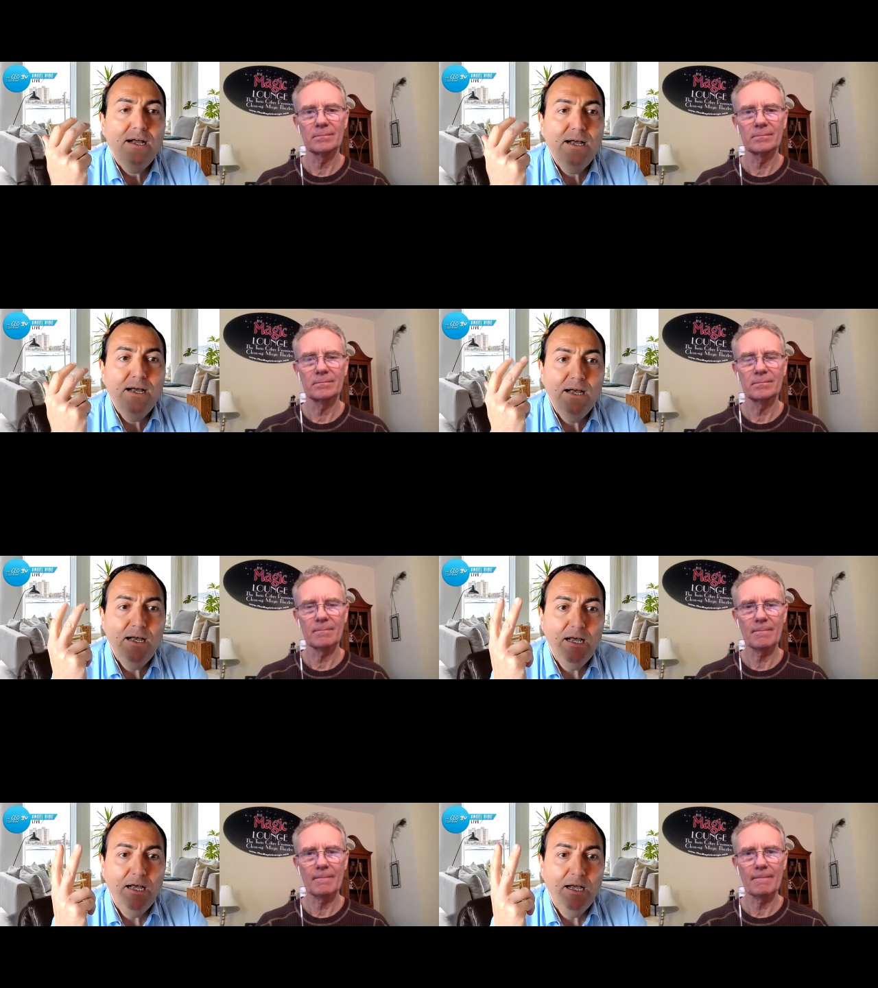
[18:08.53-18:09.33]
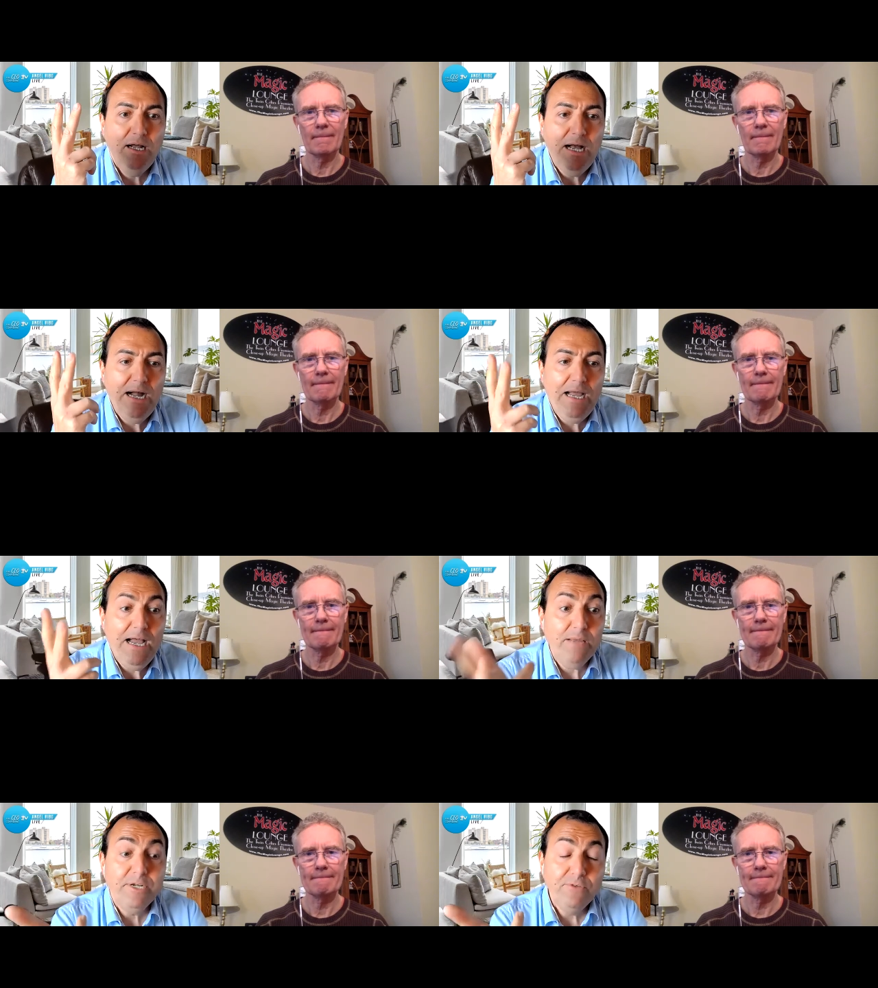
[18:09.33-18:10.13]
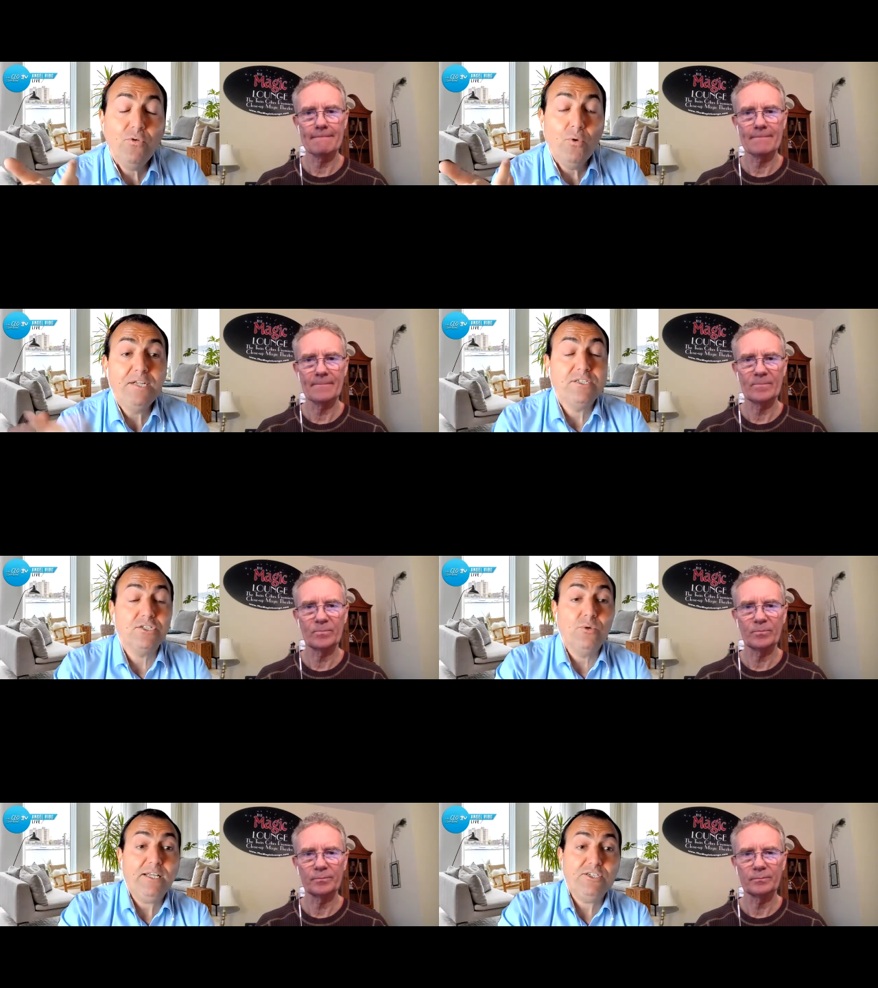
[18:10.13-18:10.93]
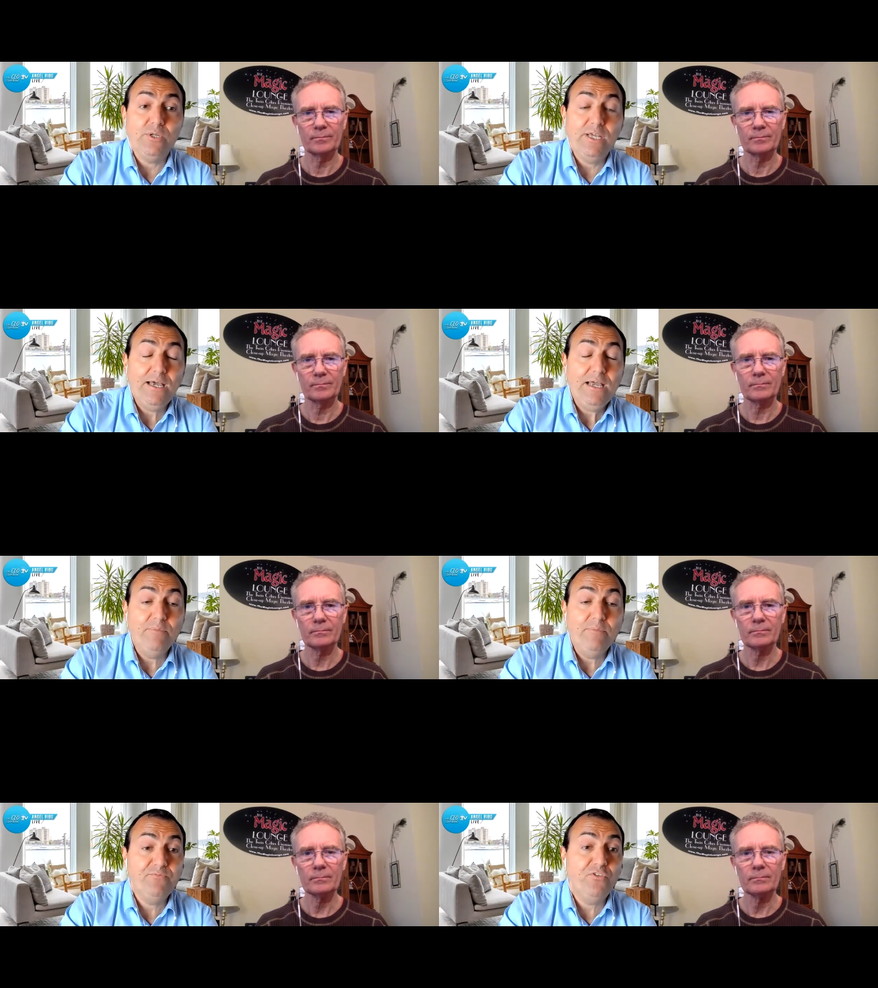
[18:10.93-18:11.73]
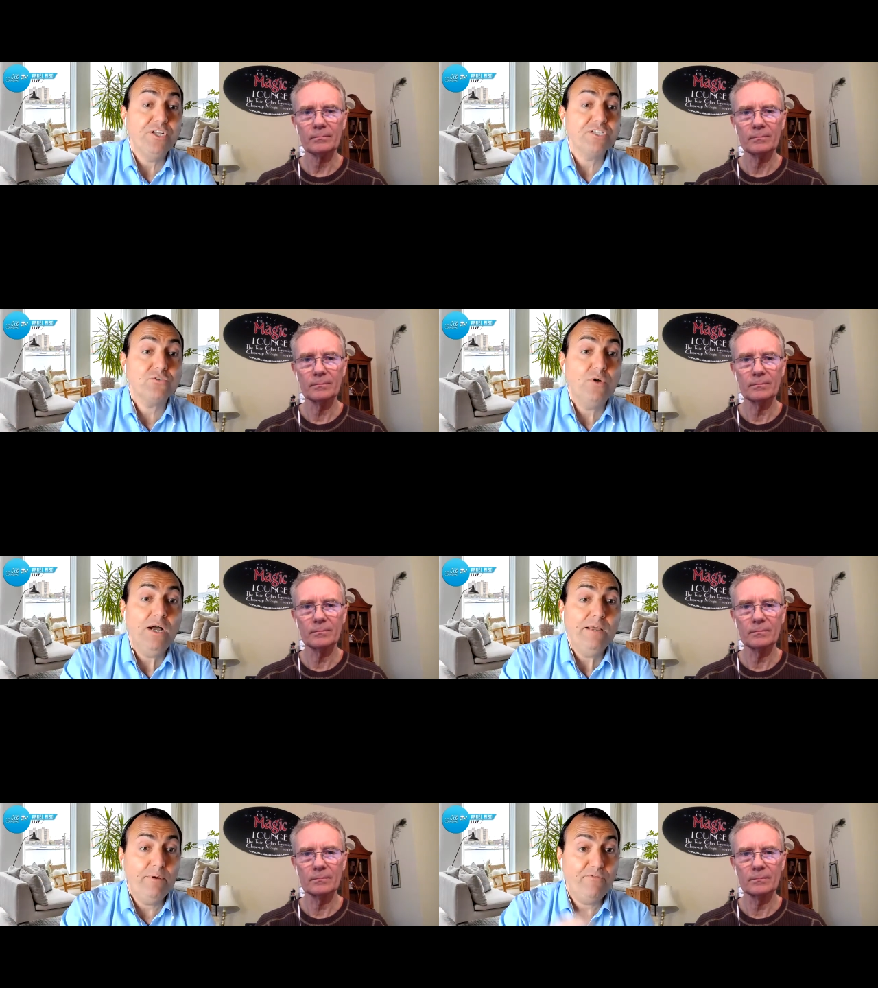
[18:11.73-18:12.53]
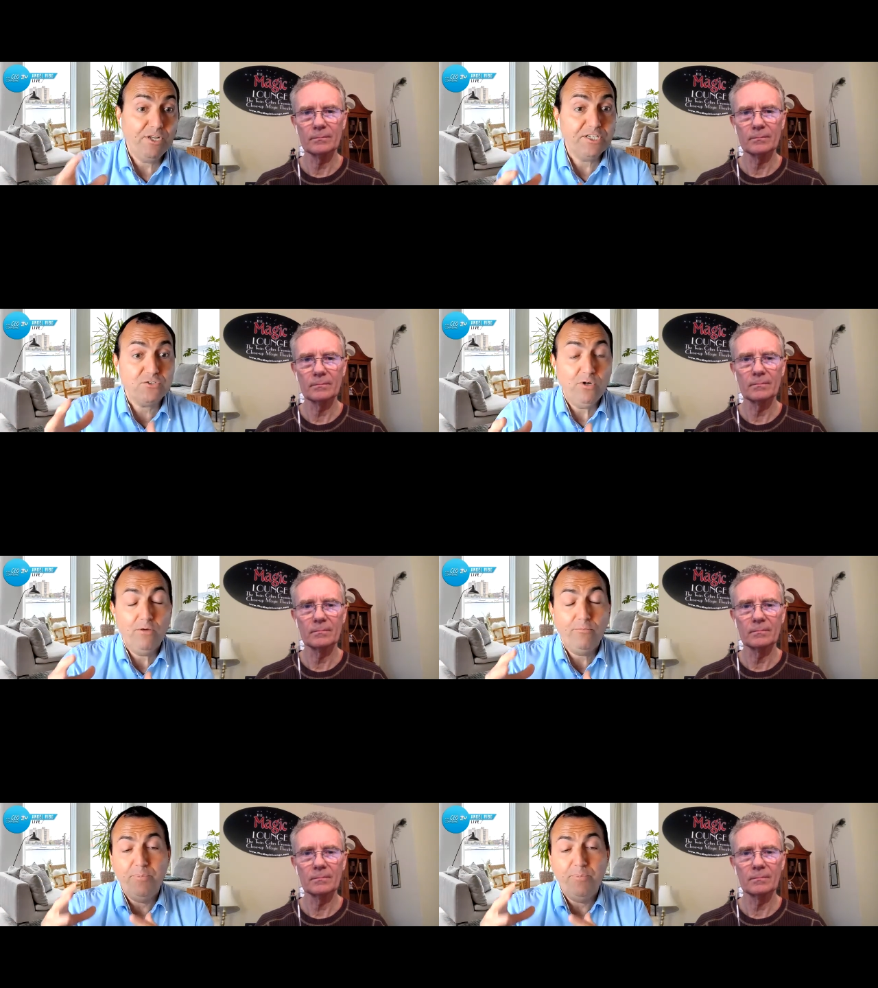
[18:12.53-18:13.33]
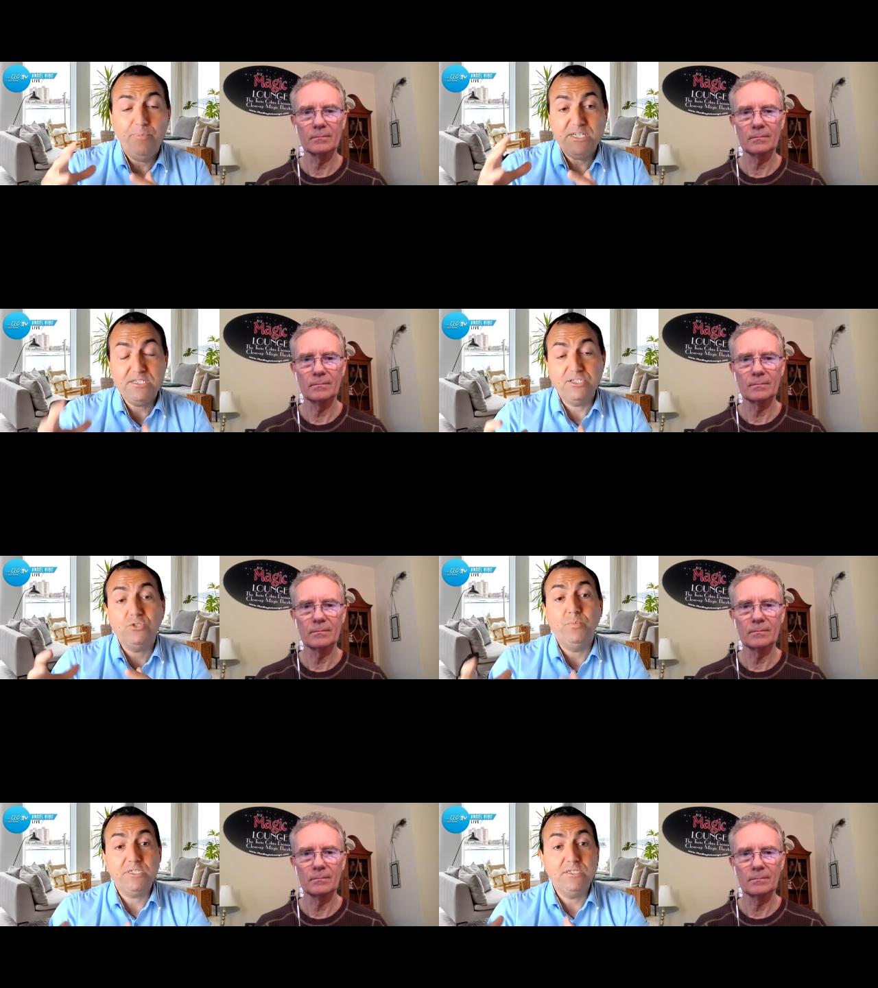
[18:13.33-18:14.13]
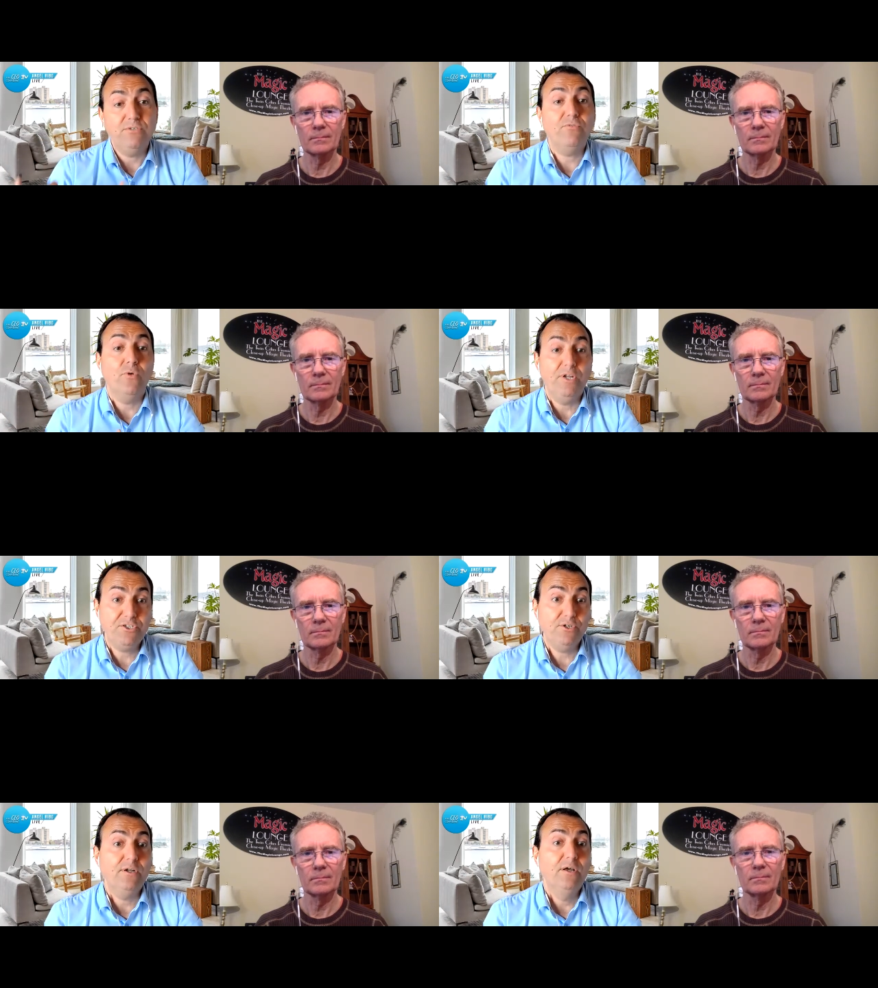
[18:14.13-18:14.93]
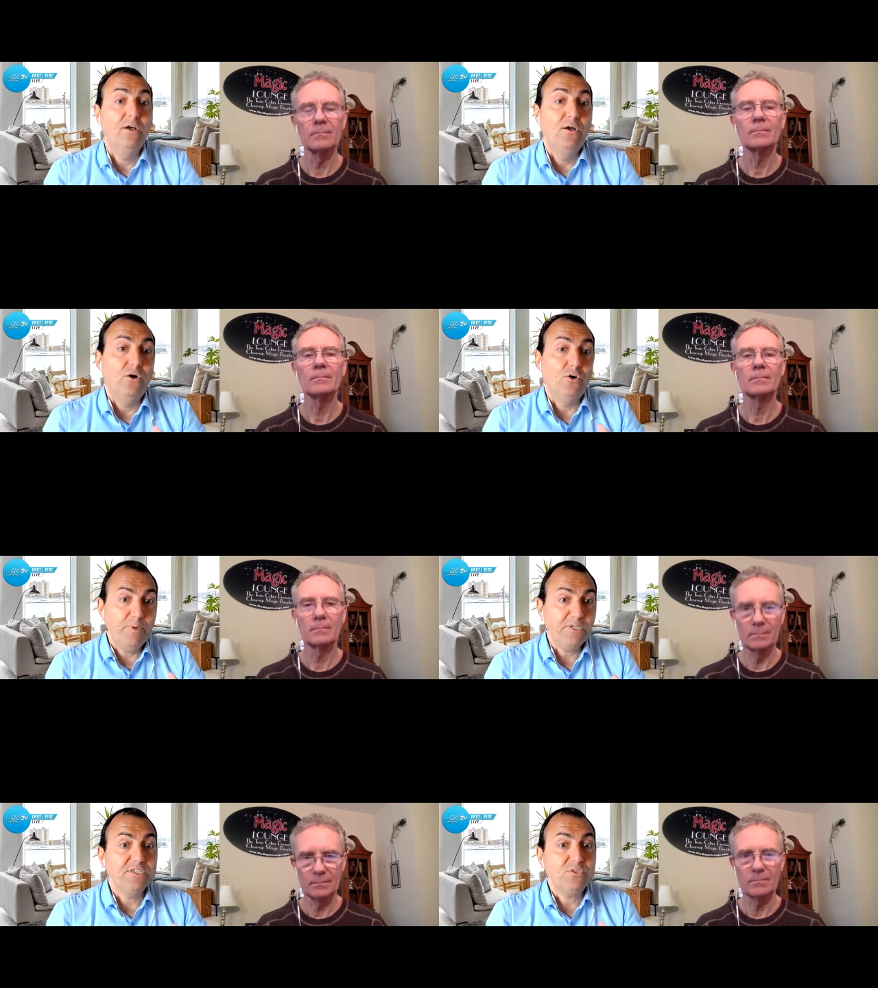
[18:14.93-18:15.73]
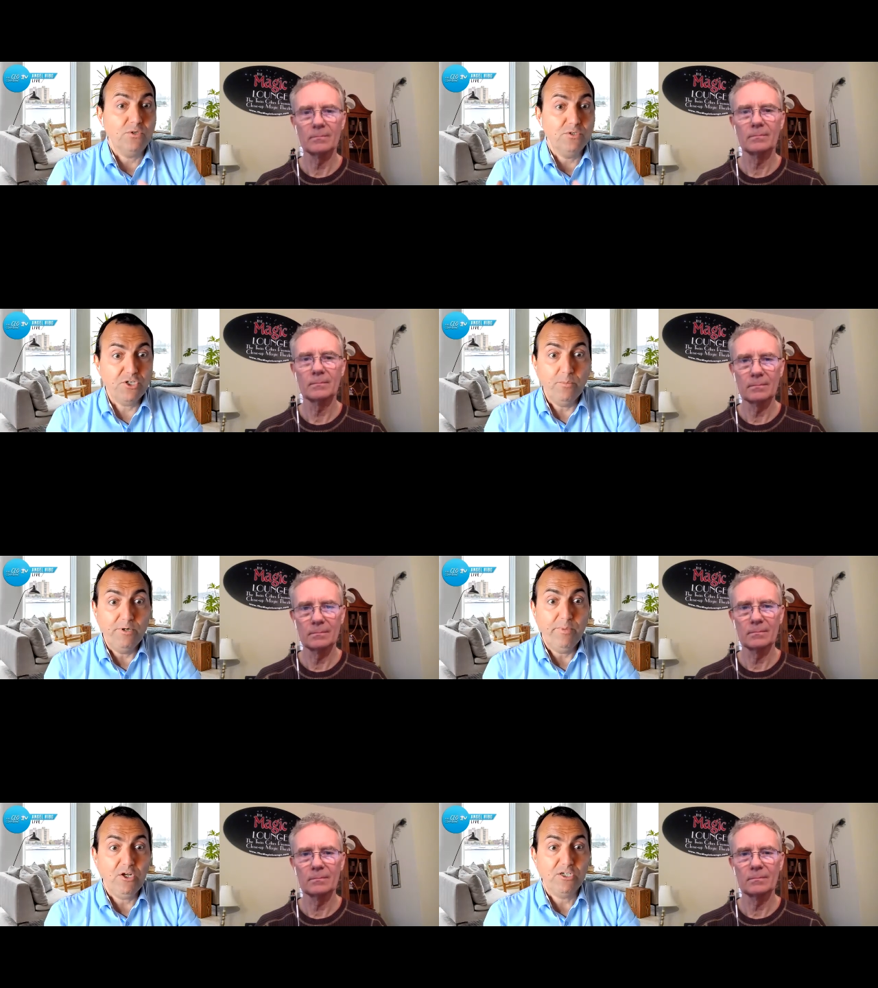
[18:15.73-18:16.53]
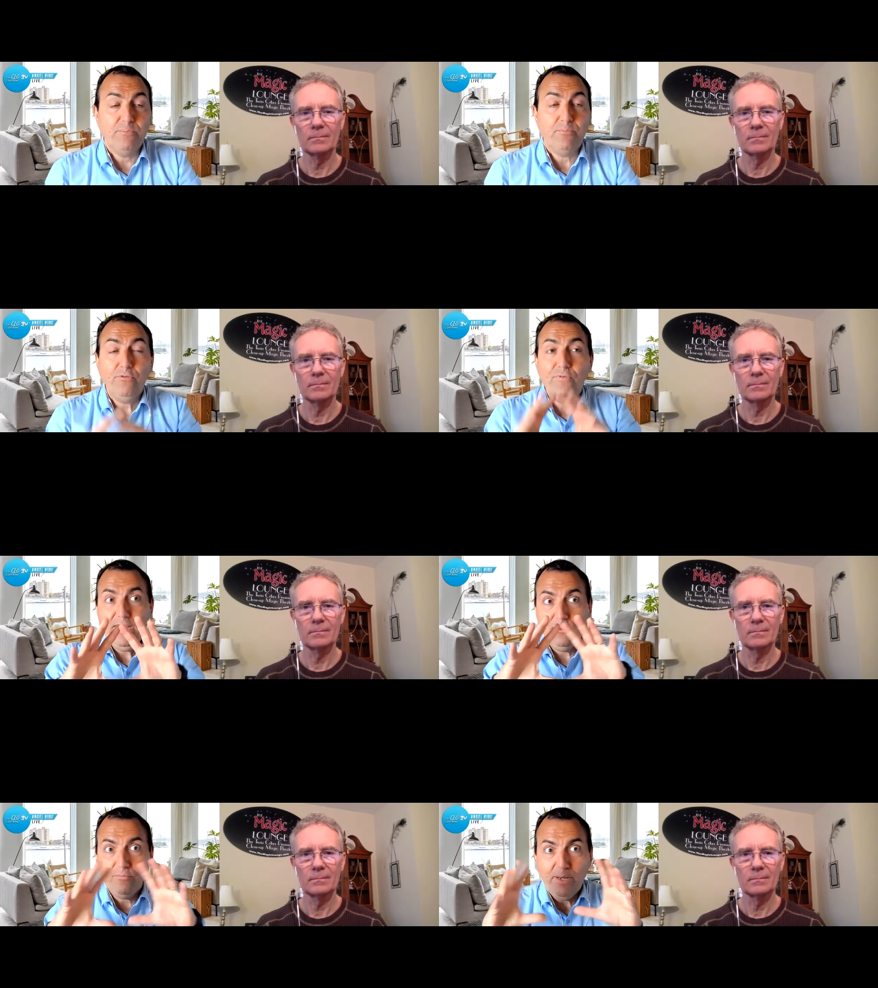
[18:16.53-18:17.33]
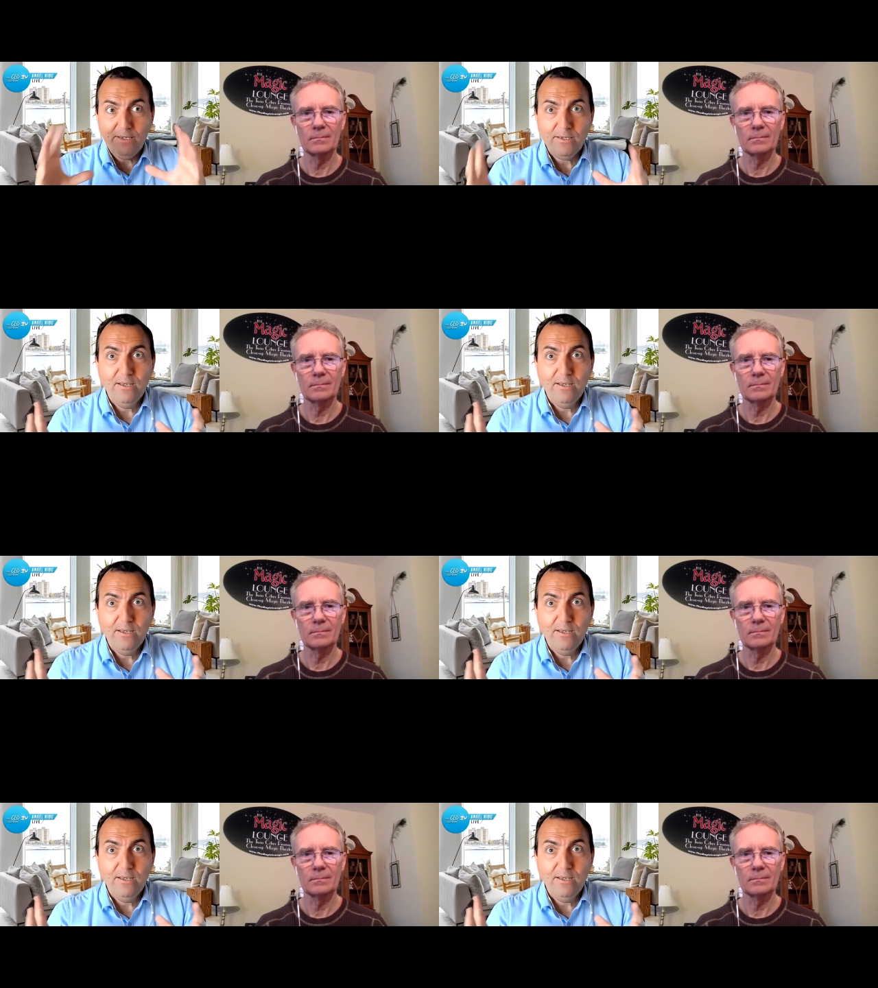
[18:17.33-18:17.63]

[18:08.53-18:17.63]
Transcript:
Speaker 1: Uh, I, I, am an influencer, so actually I, am very strong. I'm a very strong business to business influencer or business to consumer because the profile of my